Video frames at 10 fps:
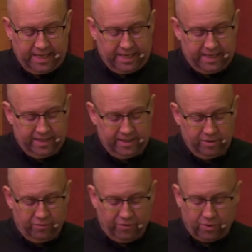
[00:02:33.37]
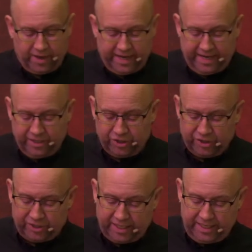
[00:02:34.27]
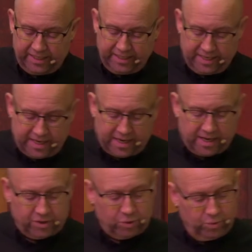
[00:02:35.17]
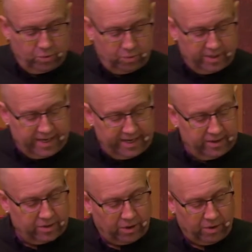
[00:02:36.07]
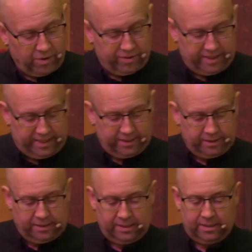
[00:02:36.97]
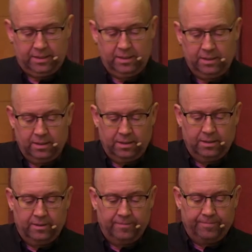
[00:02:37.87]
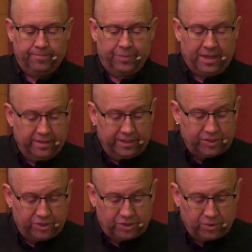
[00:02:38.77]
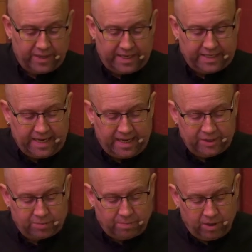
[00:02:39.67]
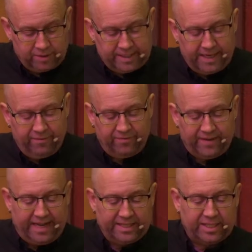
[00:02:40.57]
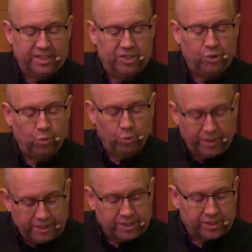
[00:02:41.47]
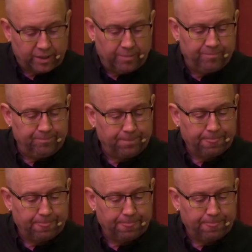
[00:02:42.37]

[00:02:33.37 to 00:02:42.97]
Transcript: hidden for ages in God who created all things. This is so that God's multifaceted wisdom